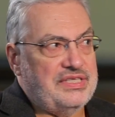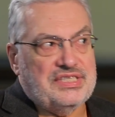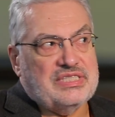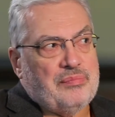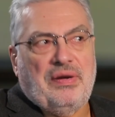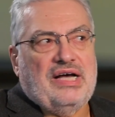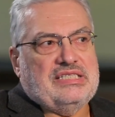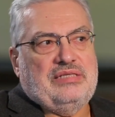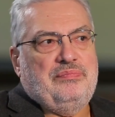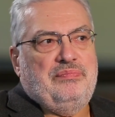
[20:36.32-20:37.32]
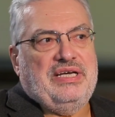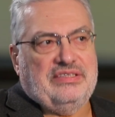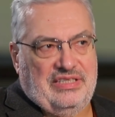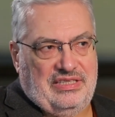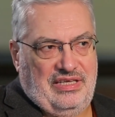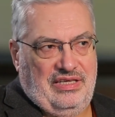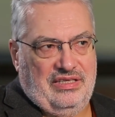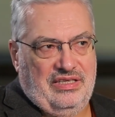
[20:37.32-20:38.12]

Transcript: which is a possibility.